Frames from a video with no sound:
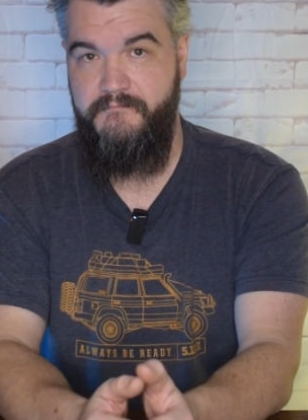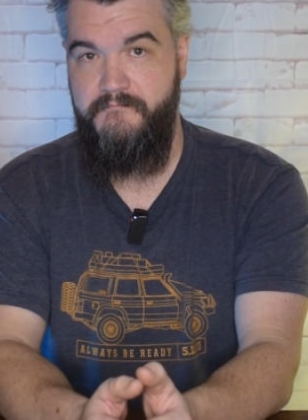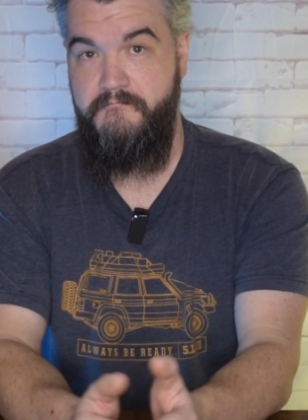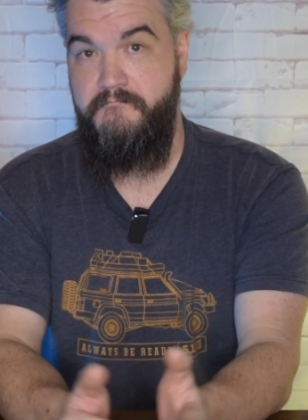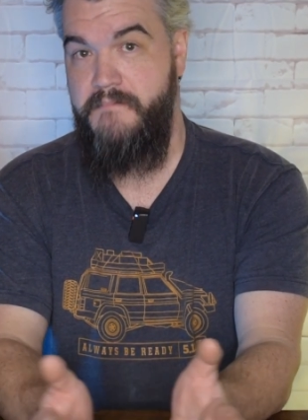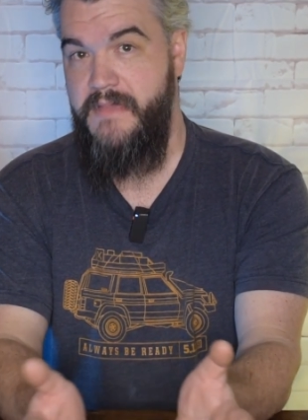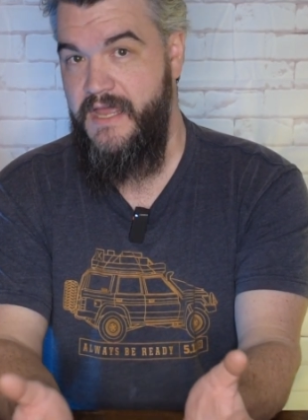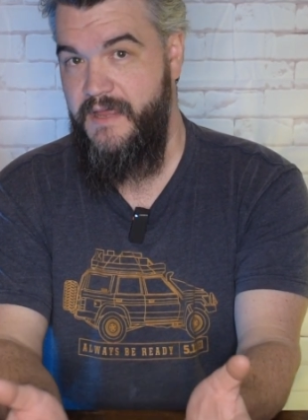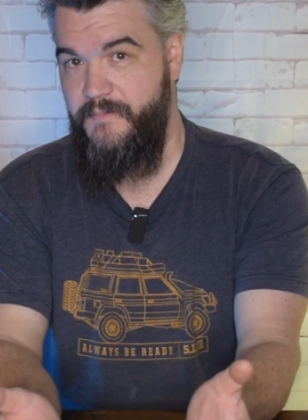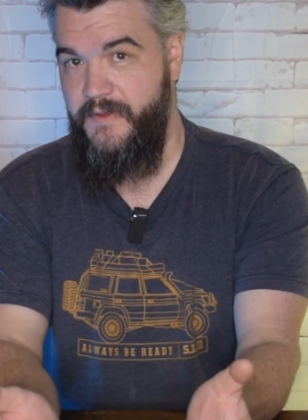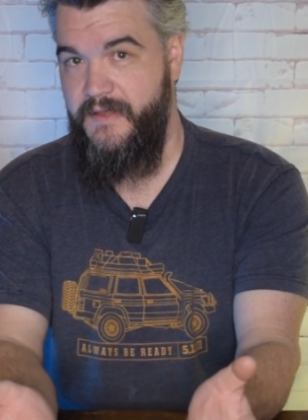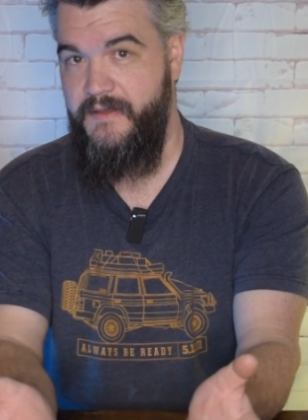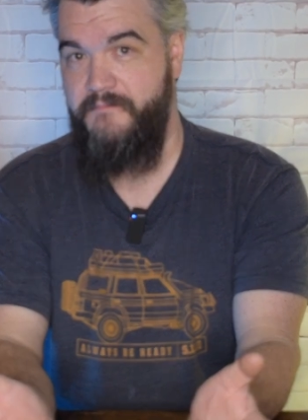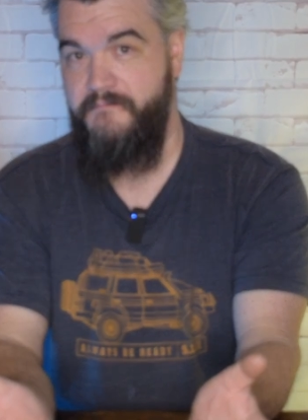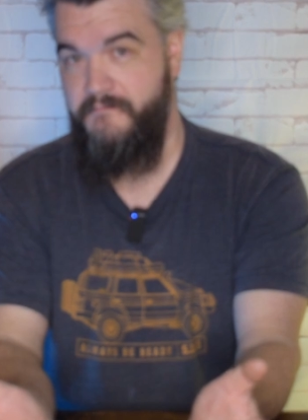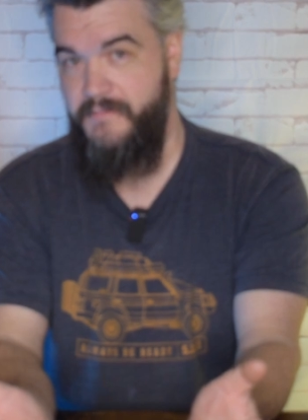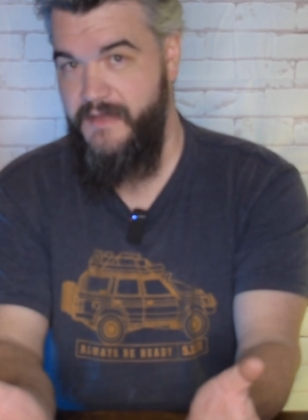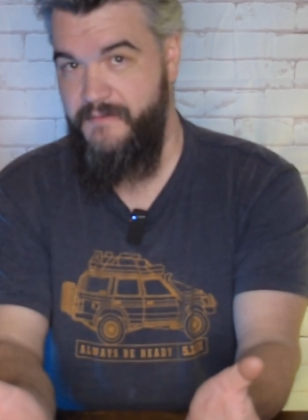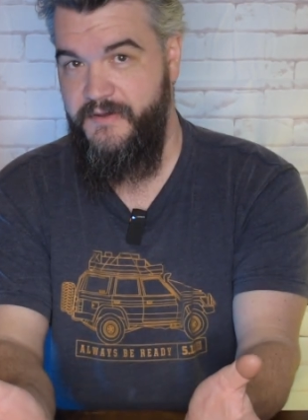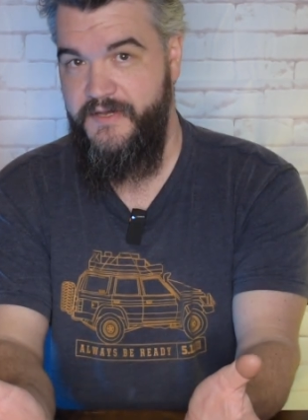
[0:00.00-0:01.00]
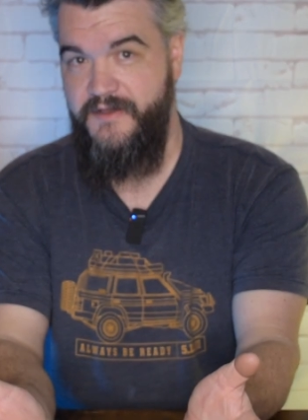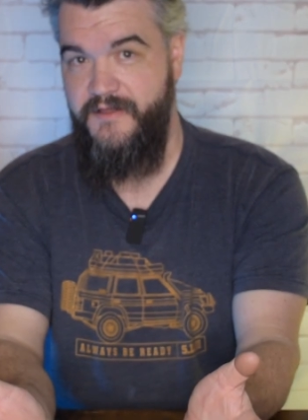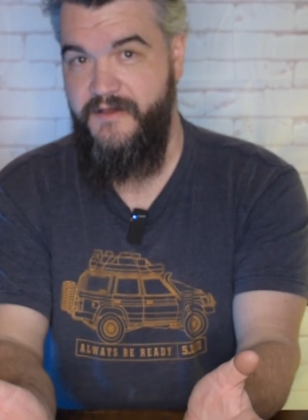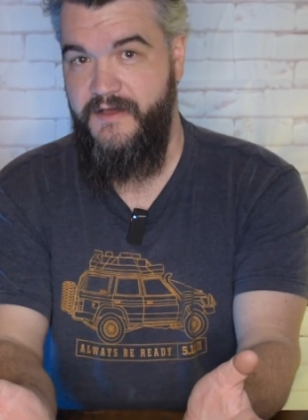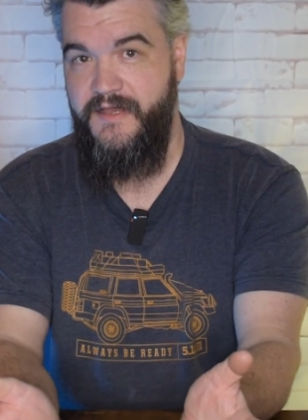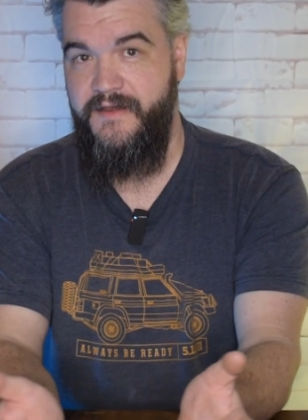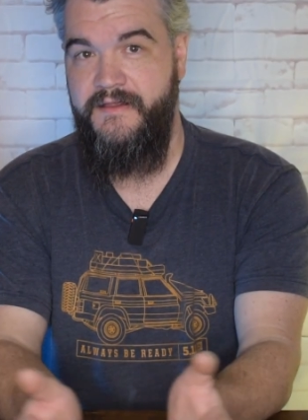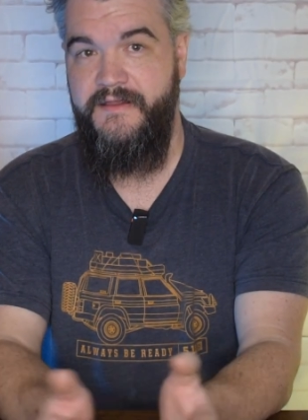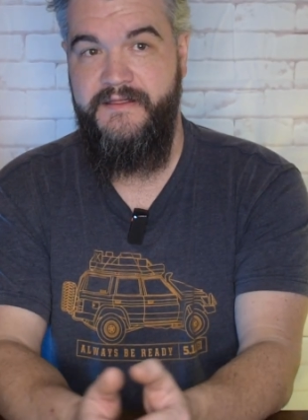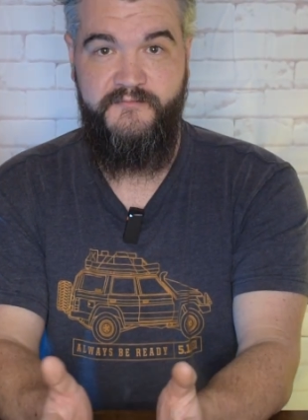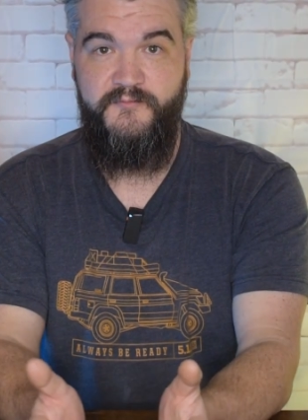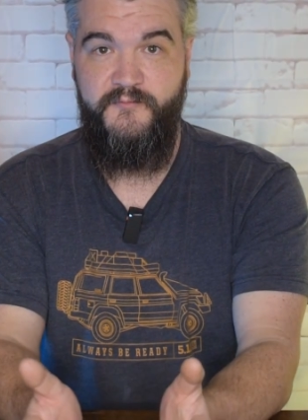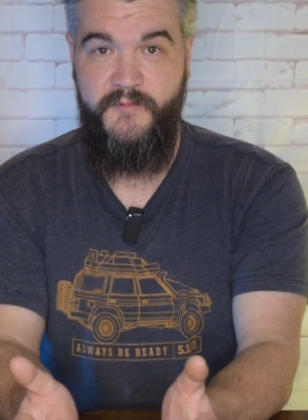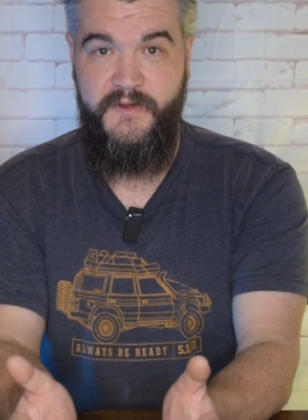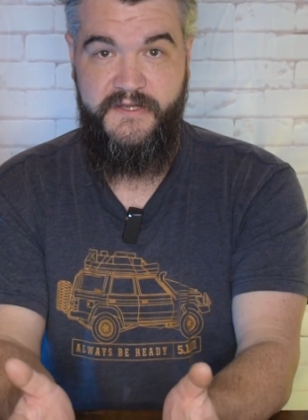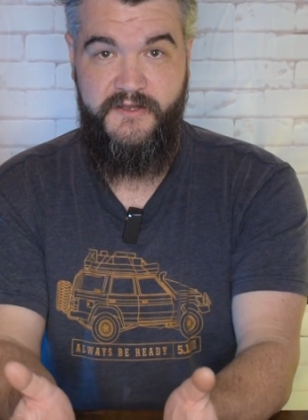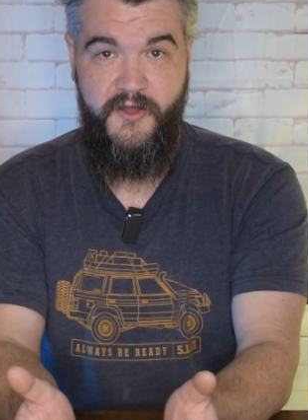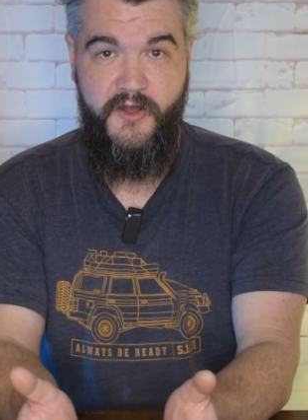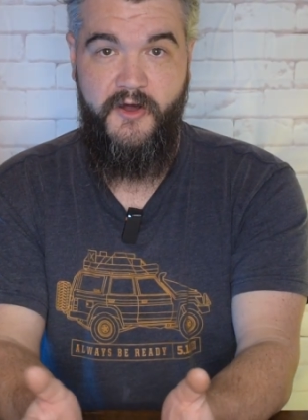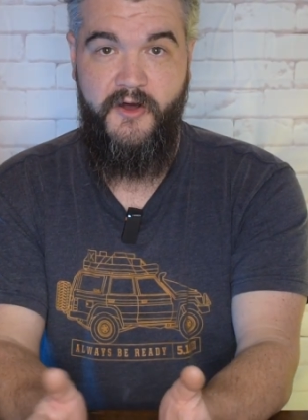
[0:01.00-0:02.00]
Maybe, maybe not.
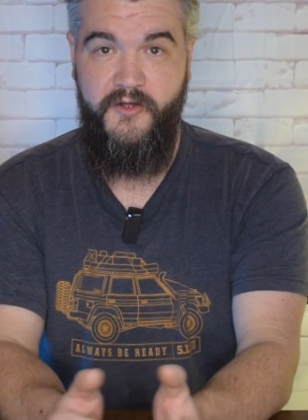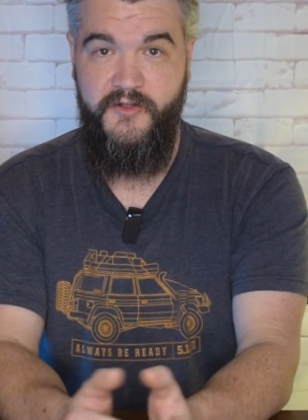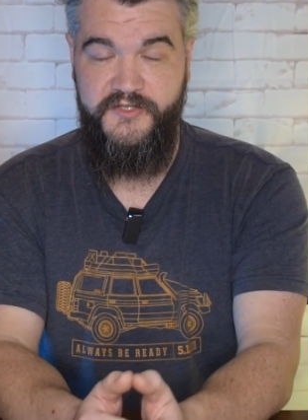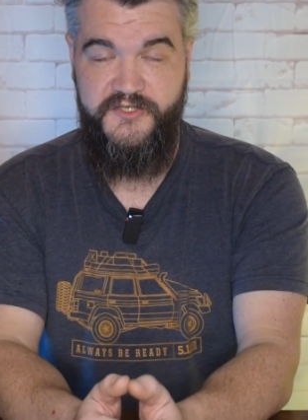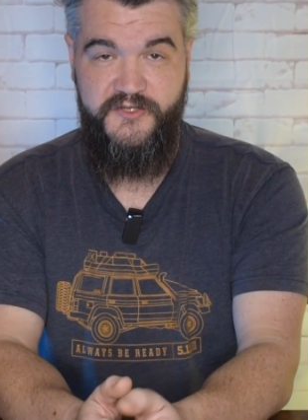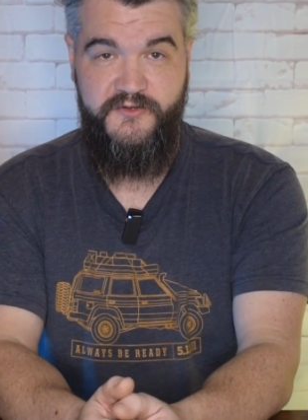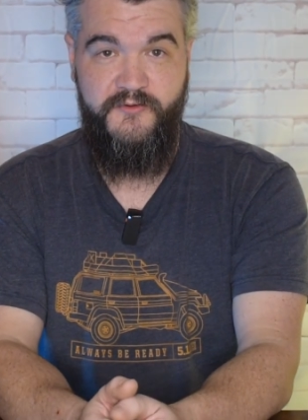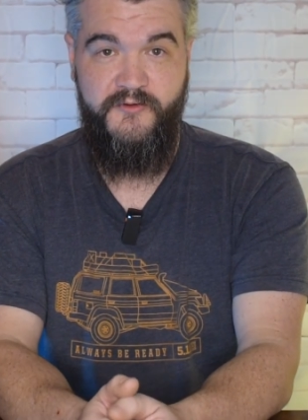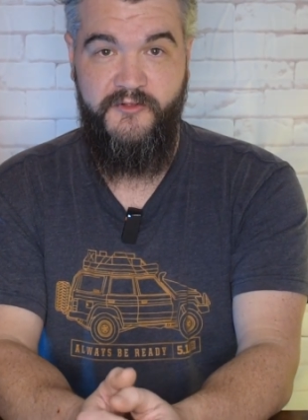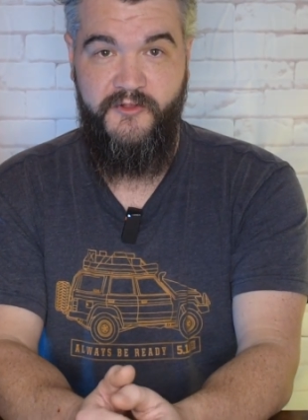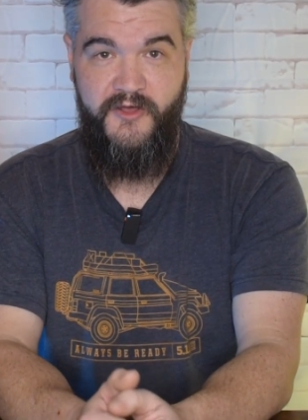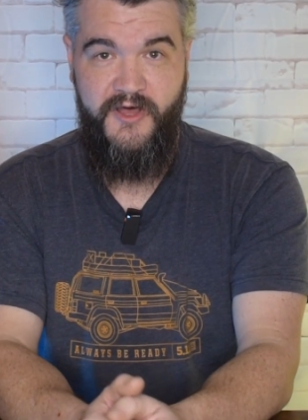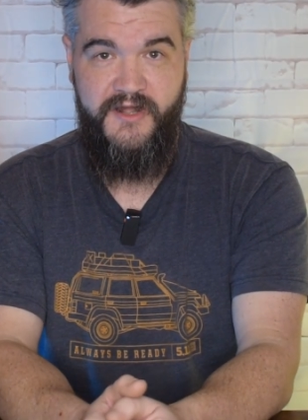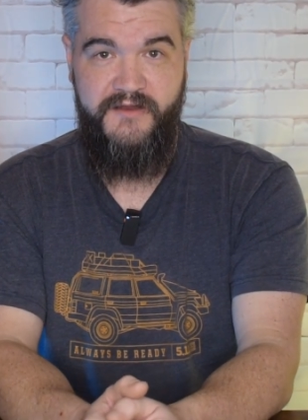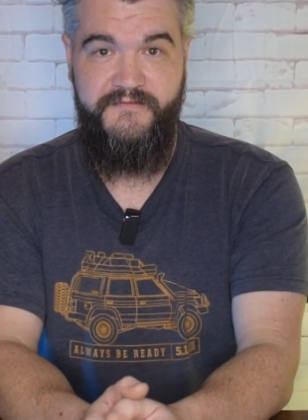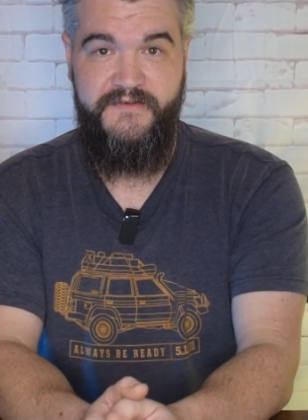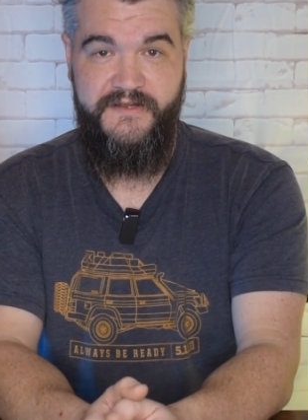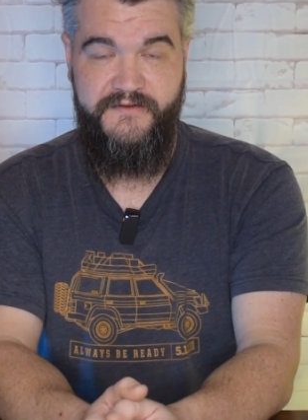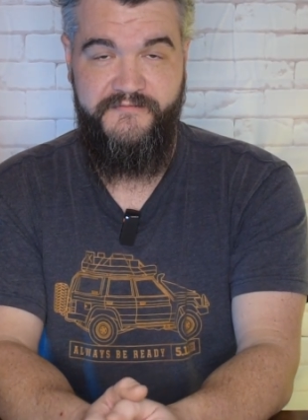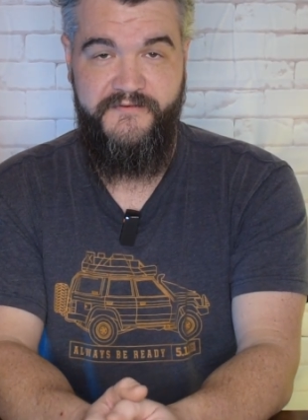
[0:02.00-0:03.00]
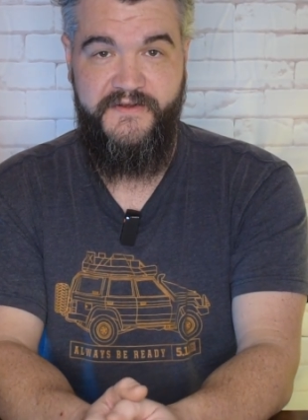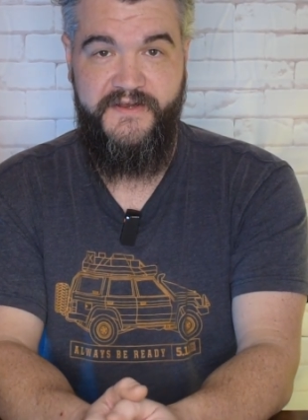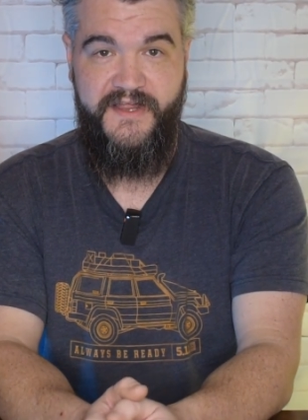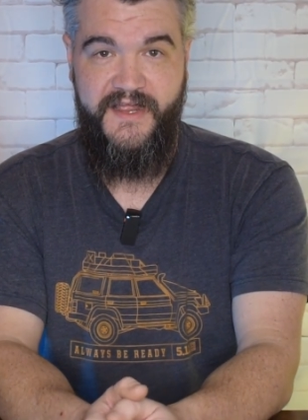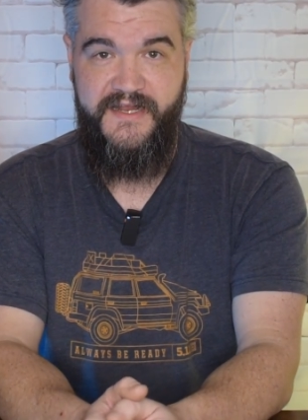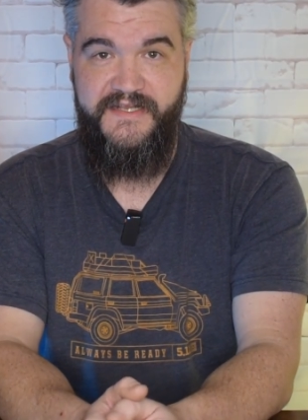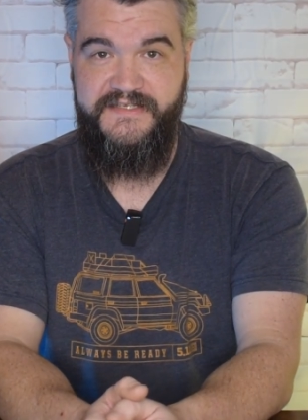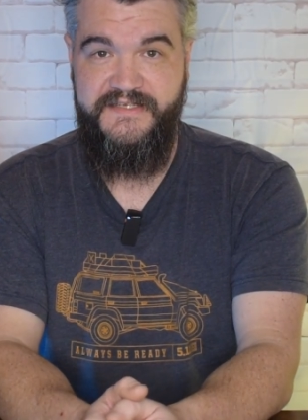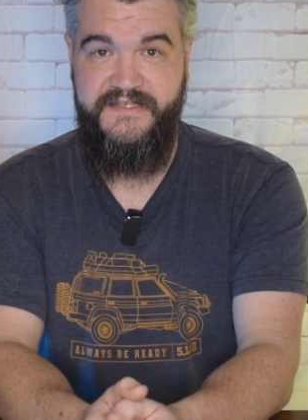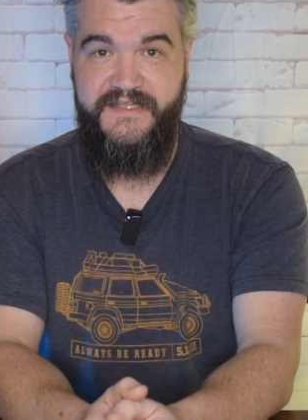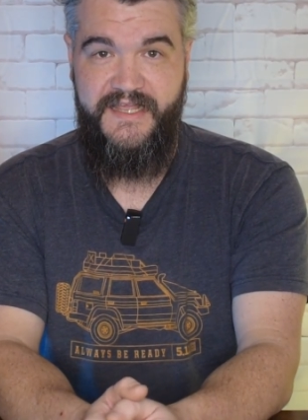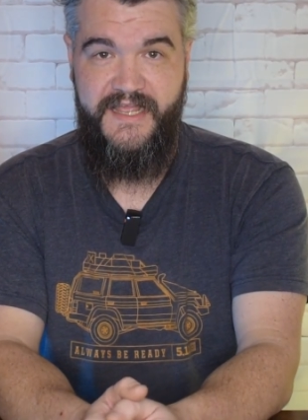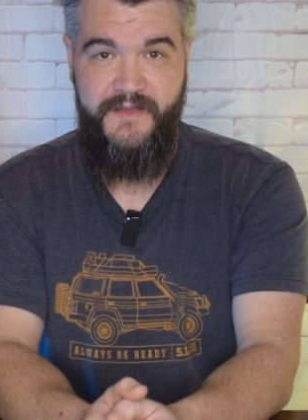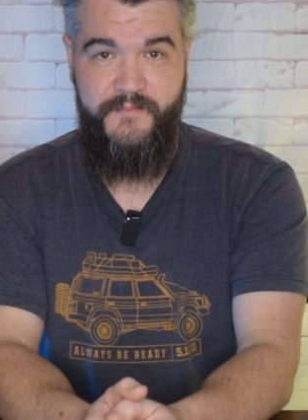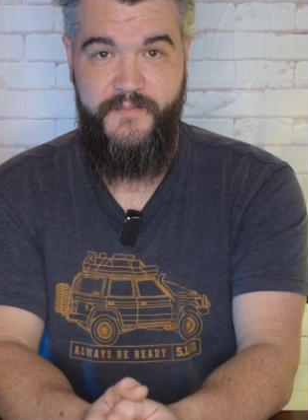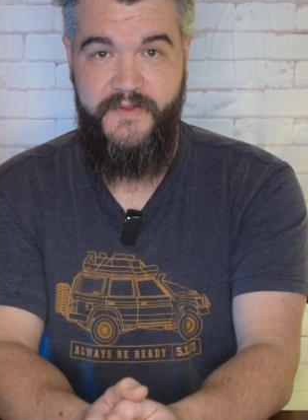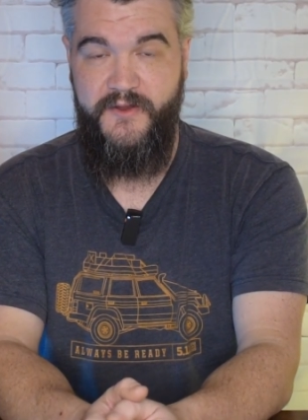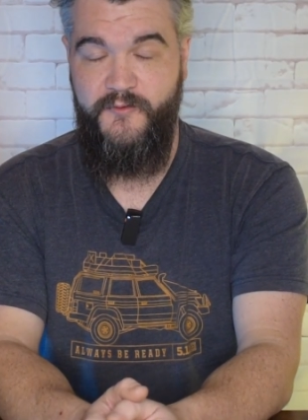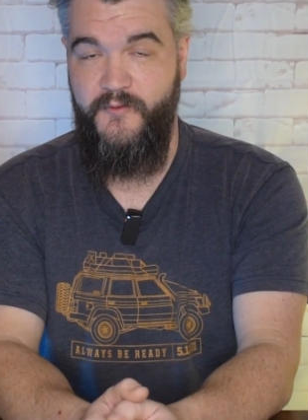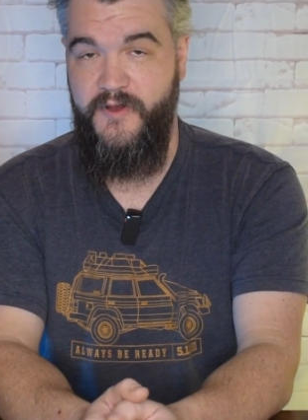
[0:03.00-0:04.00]
We all do a lot of different kinds of camping,